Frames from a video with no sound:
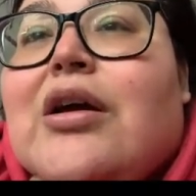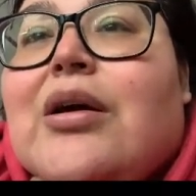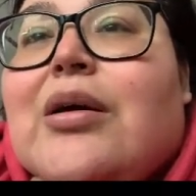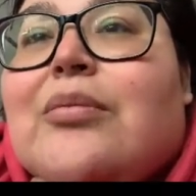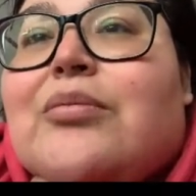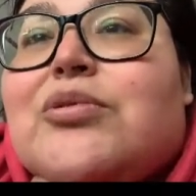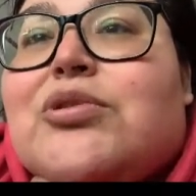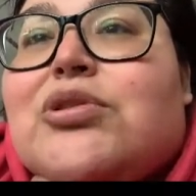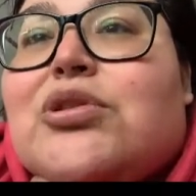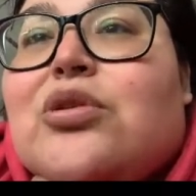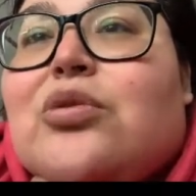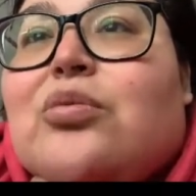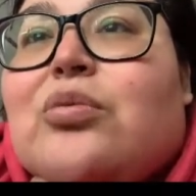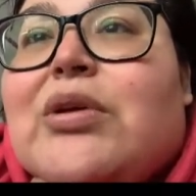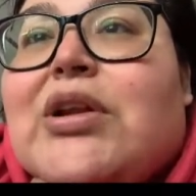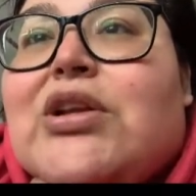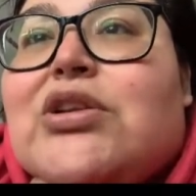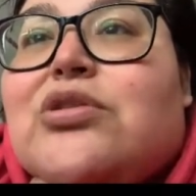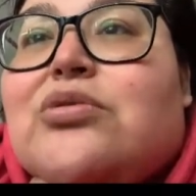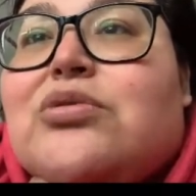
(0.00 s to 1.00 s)
So
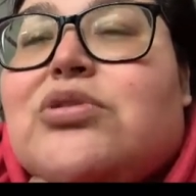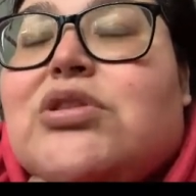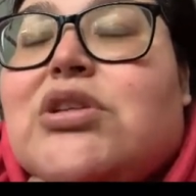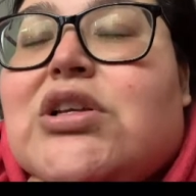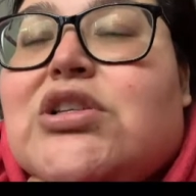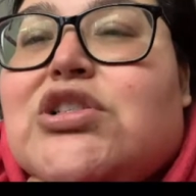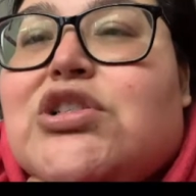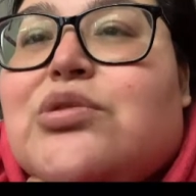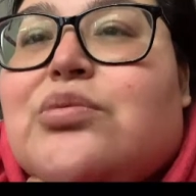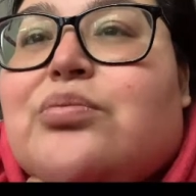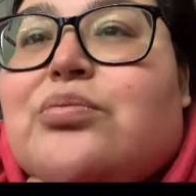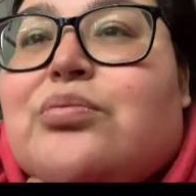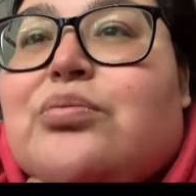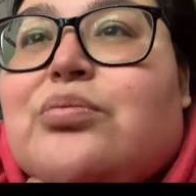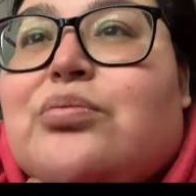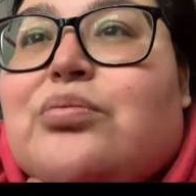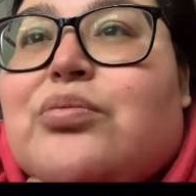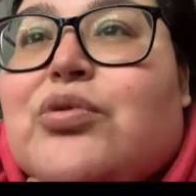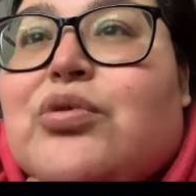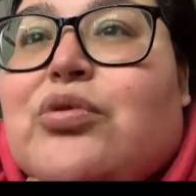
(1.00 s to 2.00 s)
what I do is I just
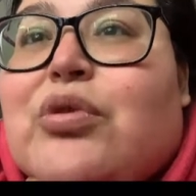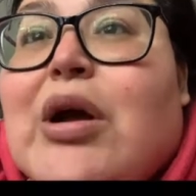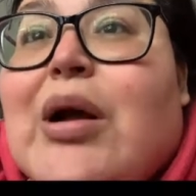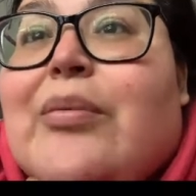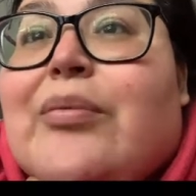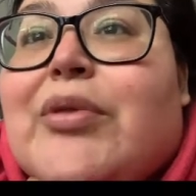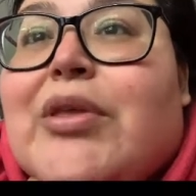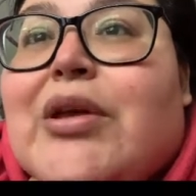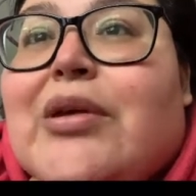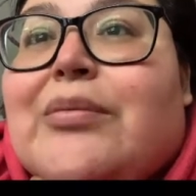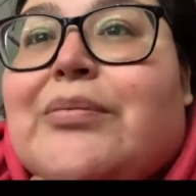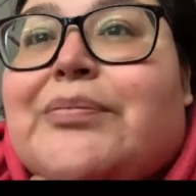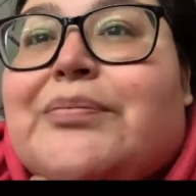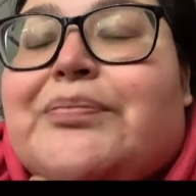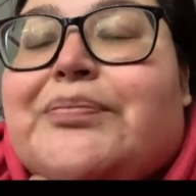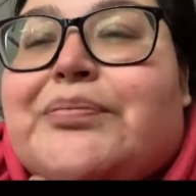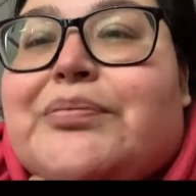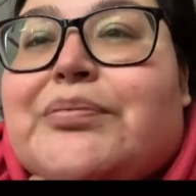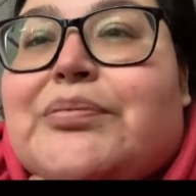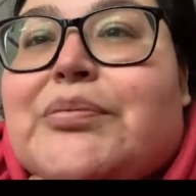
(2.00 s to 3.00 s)
crop them.
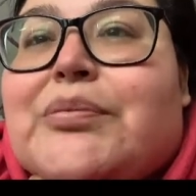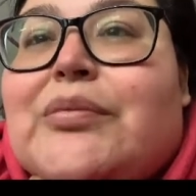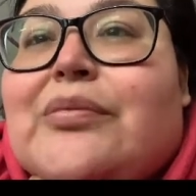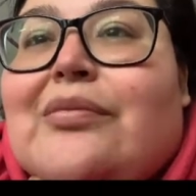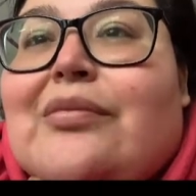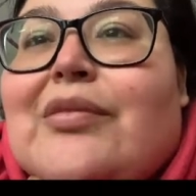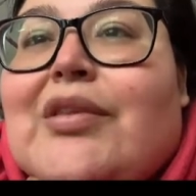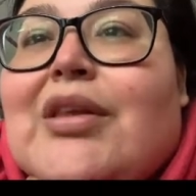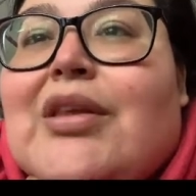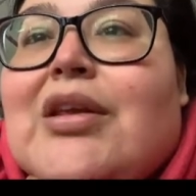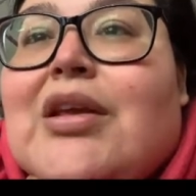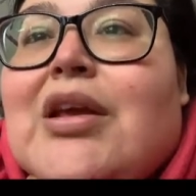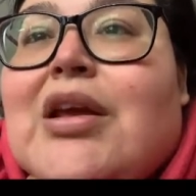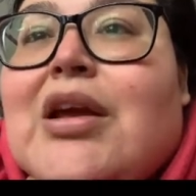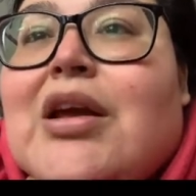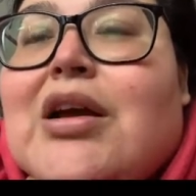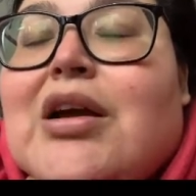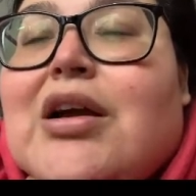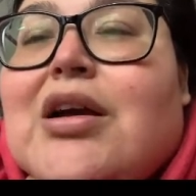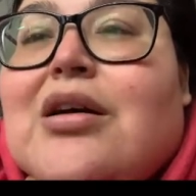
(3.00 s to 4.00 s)

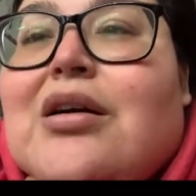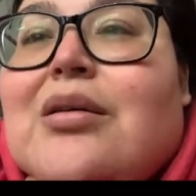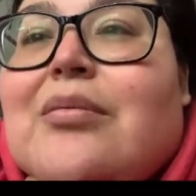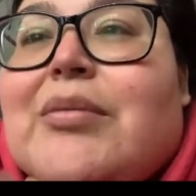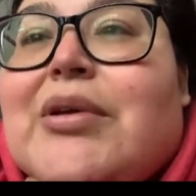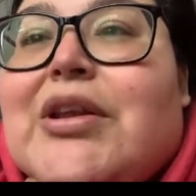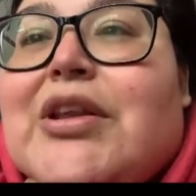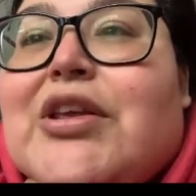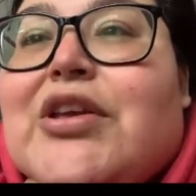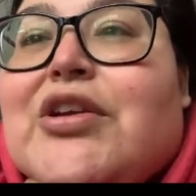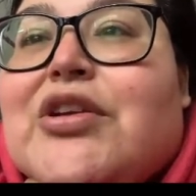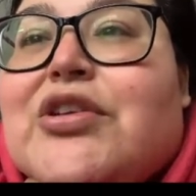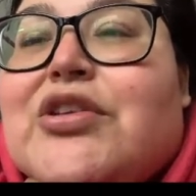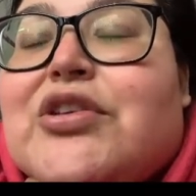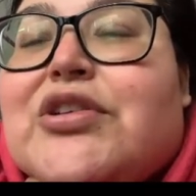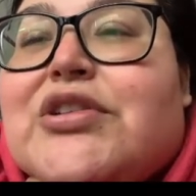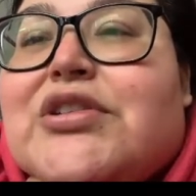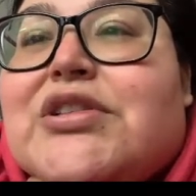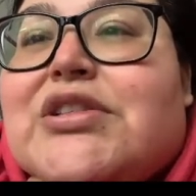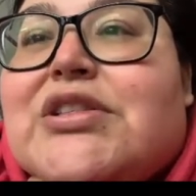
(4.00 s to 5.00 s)
And here
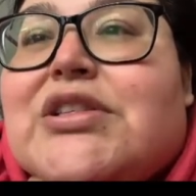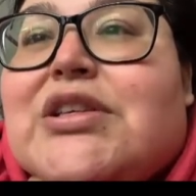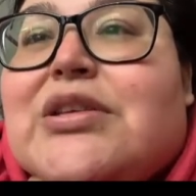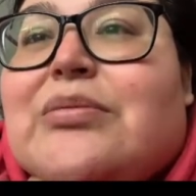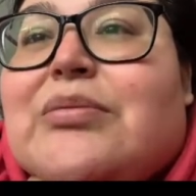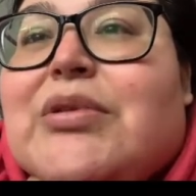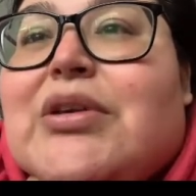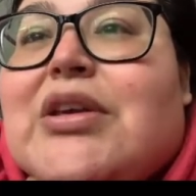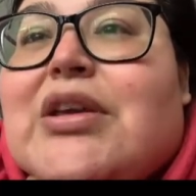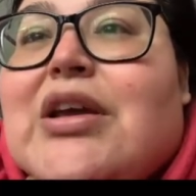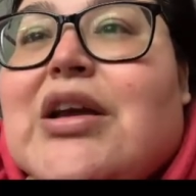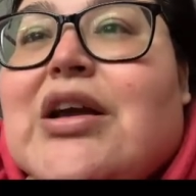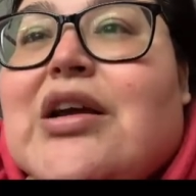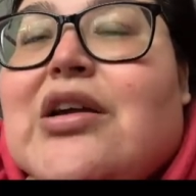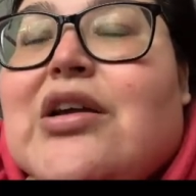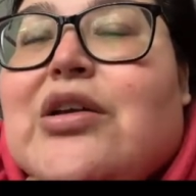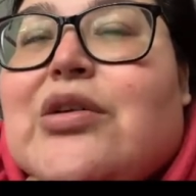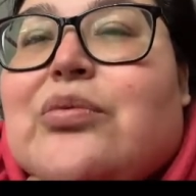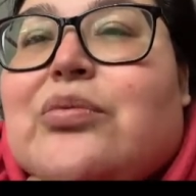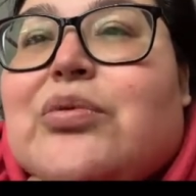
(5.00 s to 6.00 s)
you can see me,
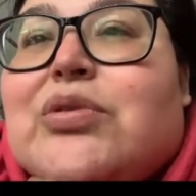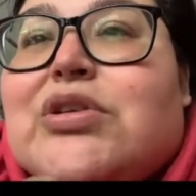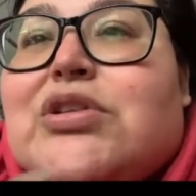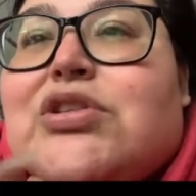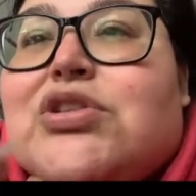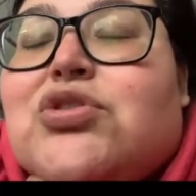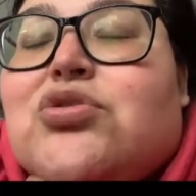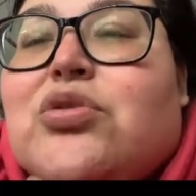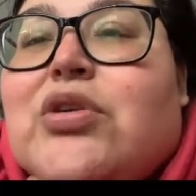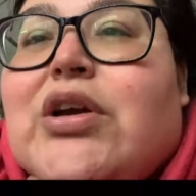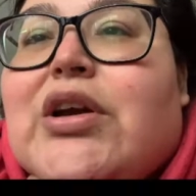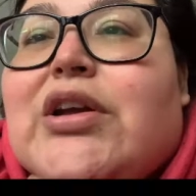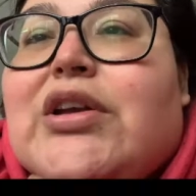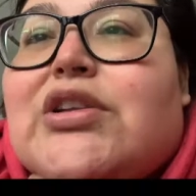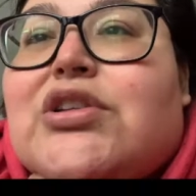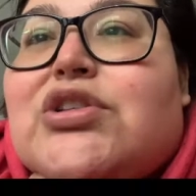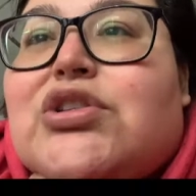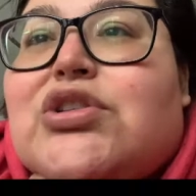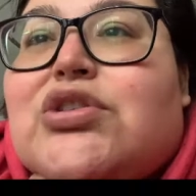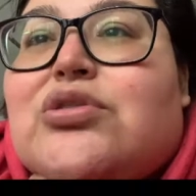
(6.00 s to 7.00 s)
I was
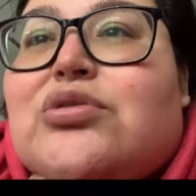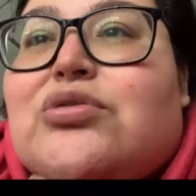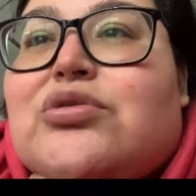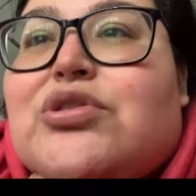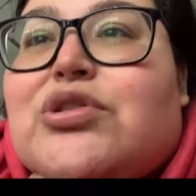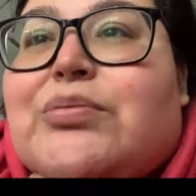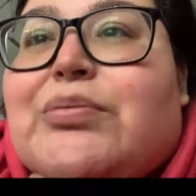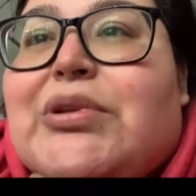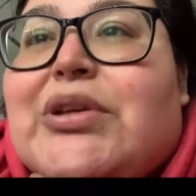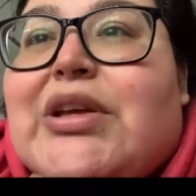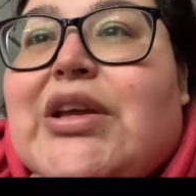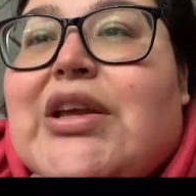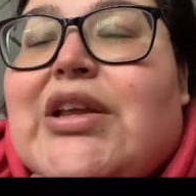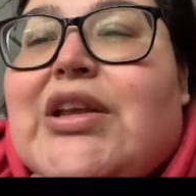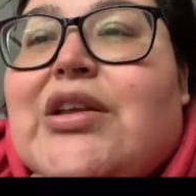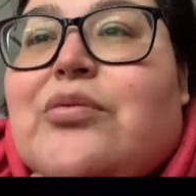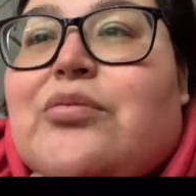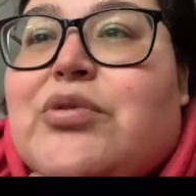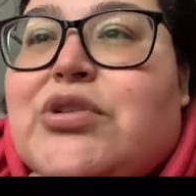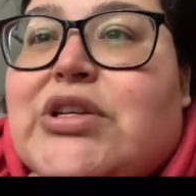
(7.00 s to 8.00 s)
trying to duplicate
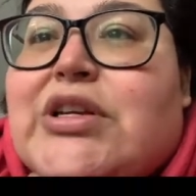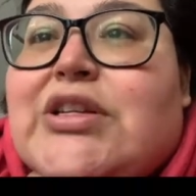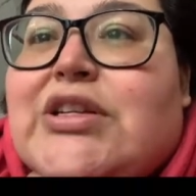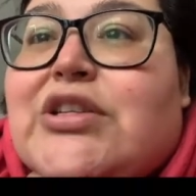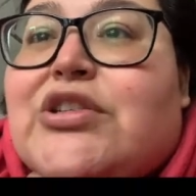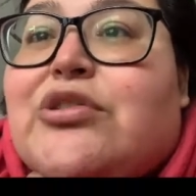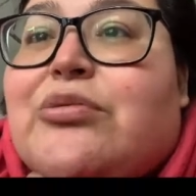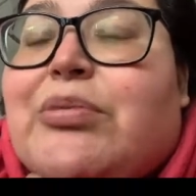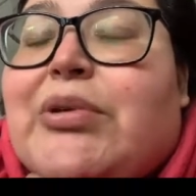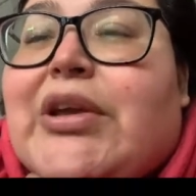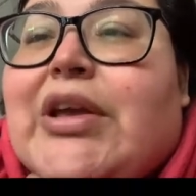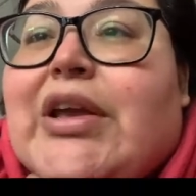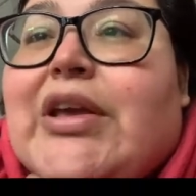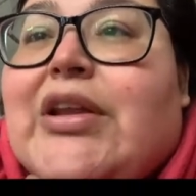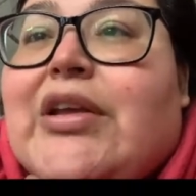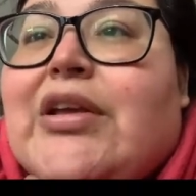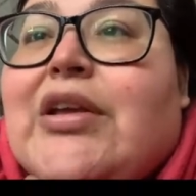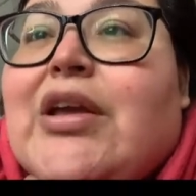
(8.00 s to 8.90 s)
it, which I did duplicate it,